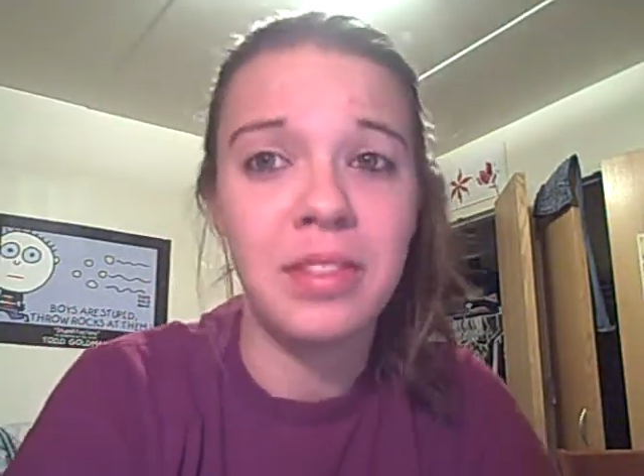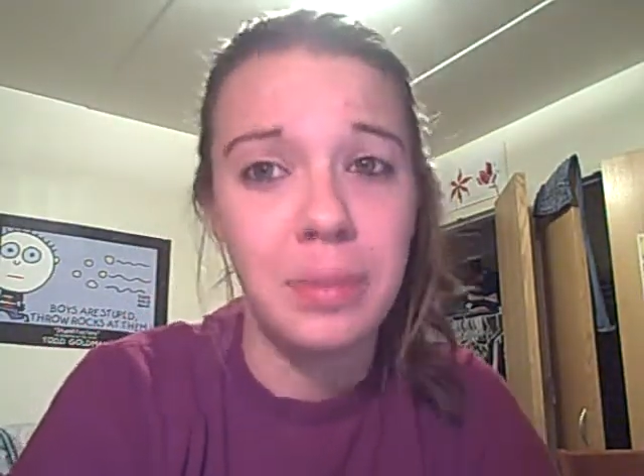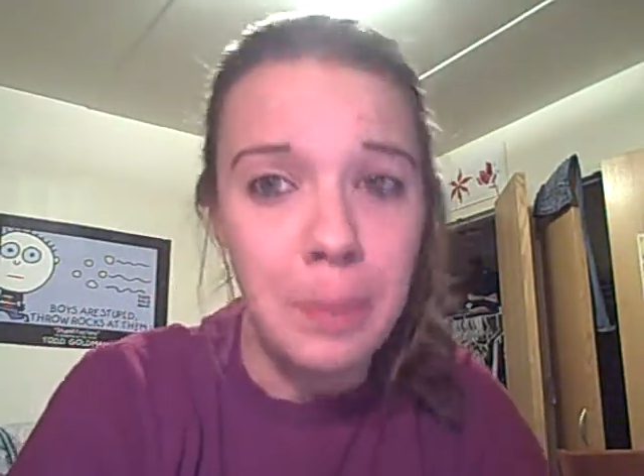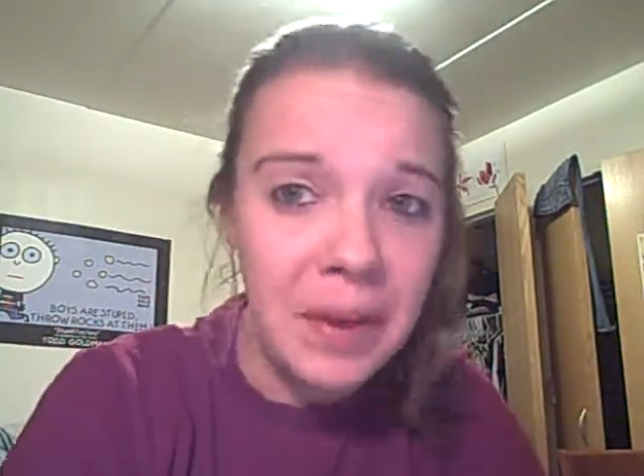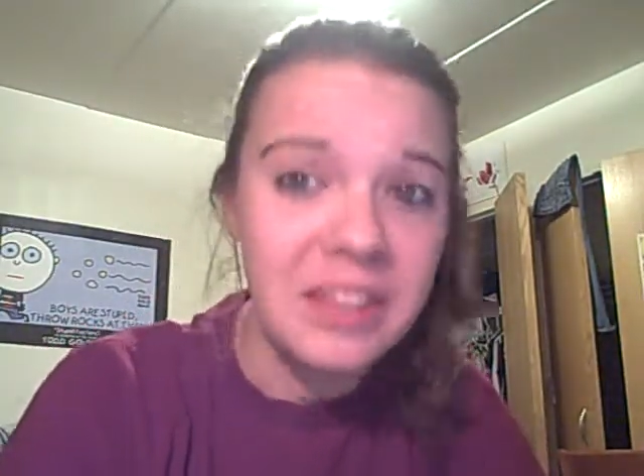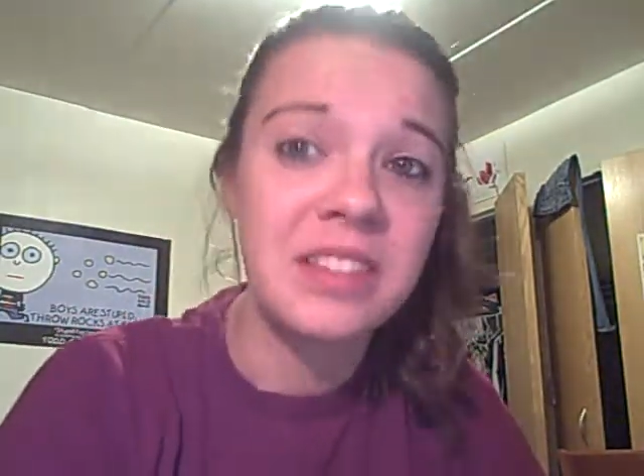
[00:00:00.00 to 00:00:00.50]
the
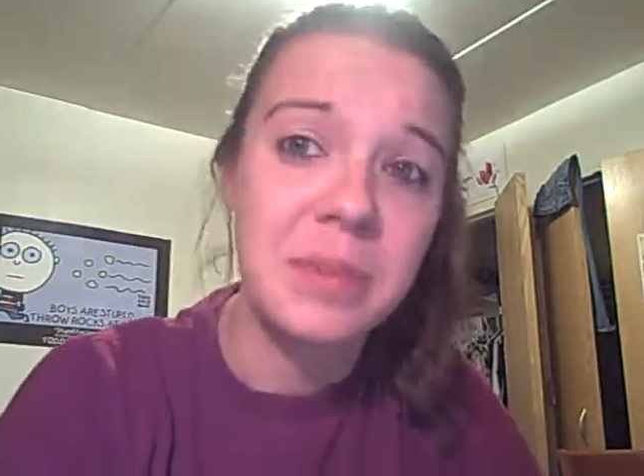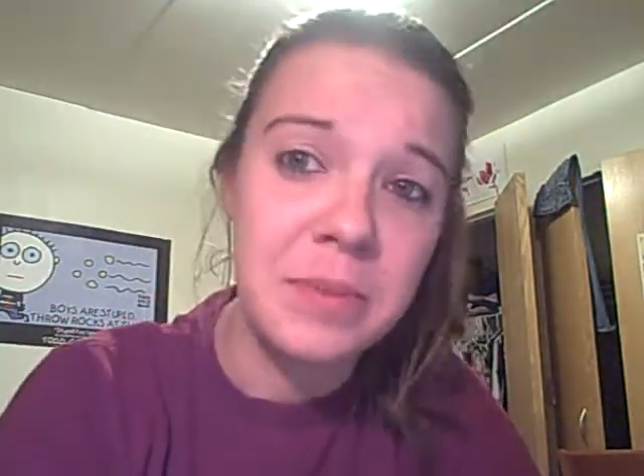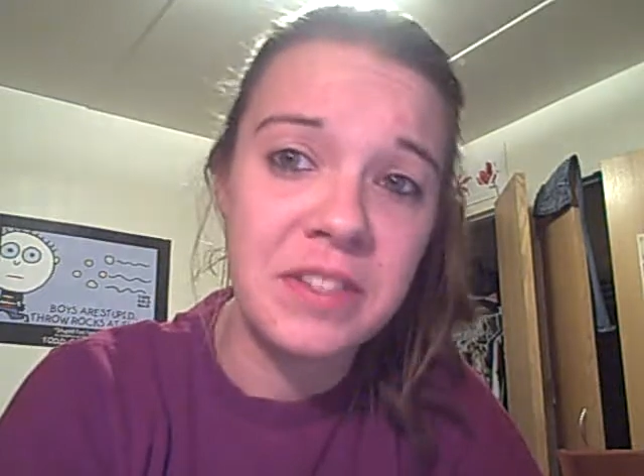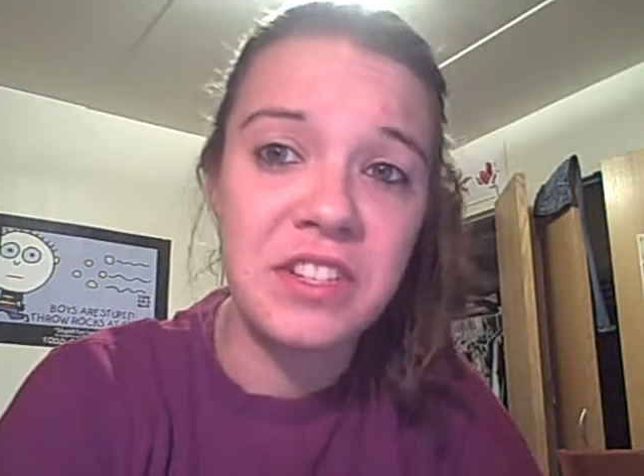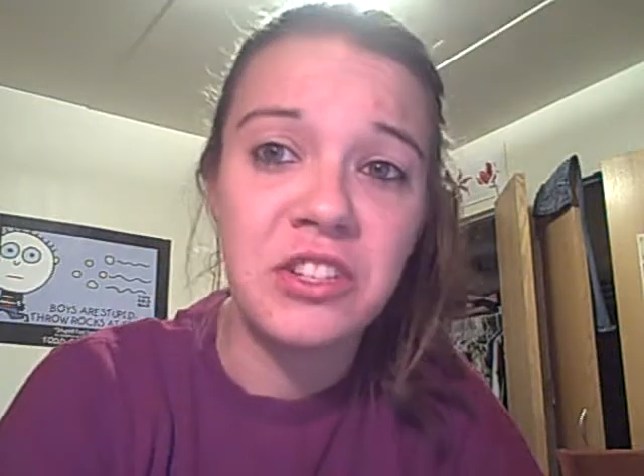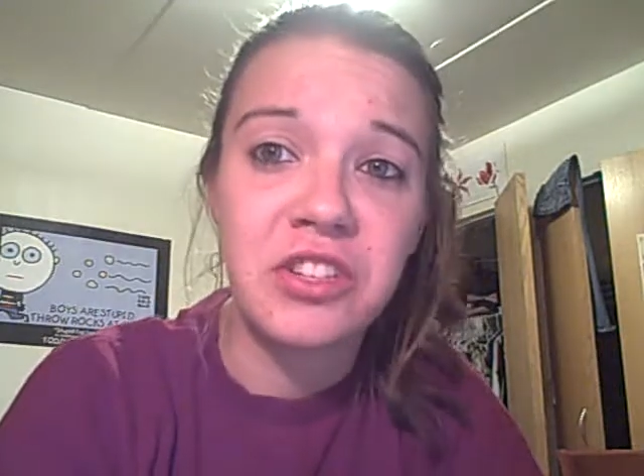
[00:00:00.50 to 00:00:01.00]
best
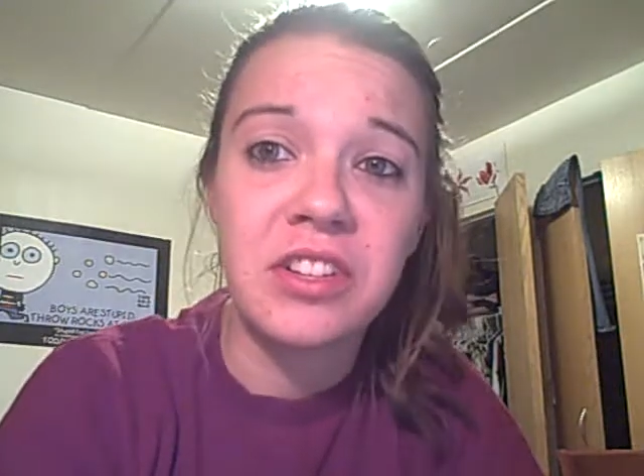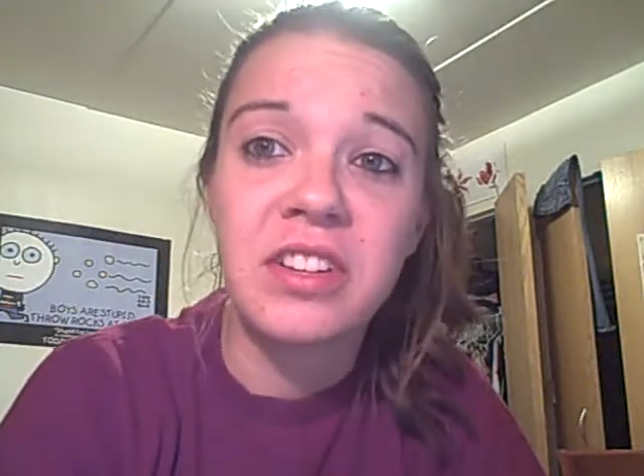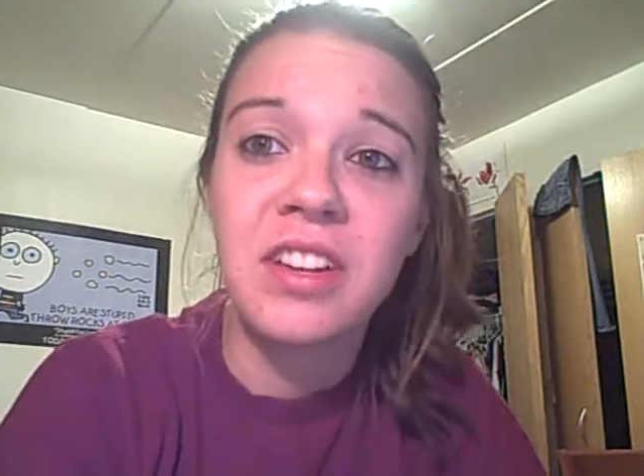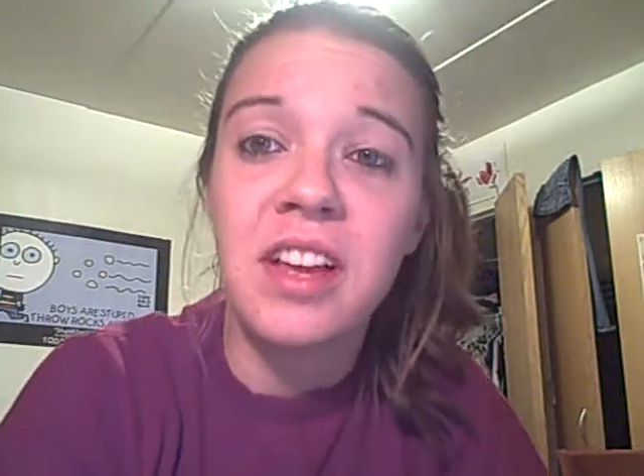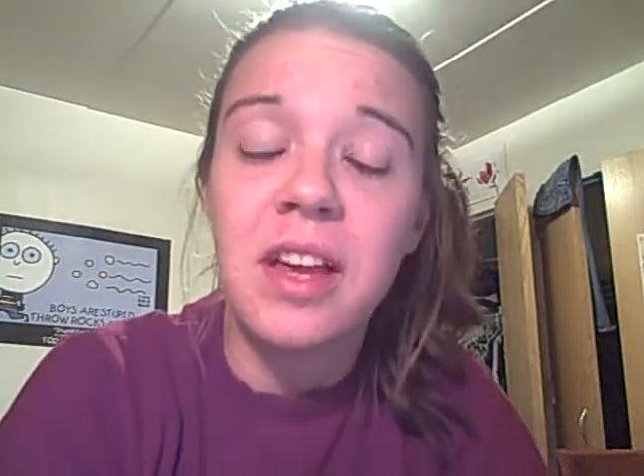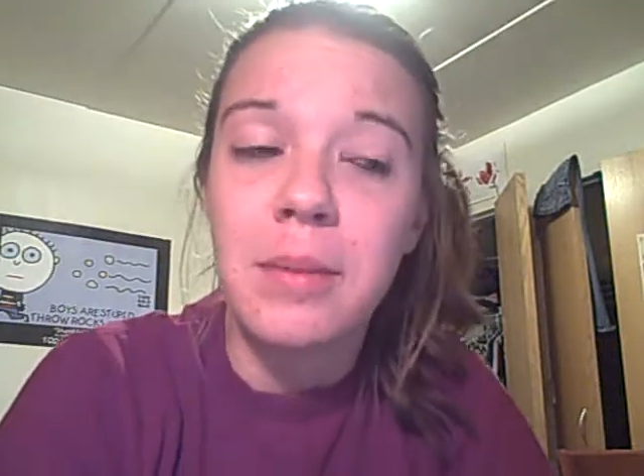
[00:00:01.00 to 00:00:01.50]
position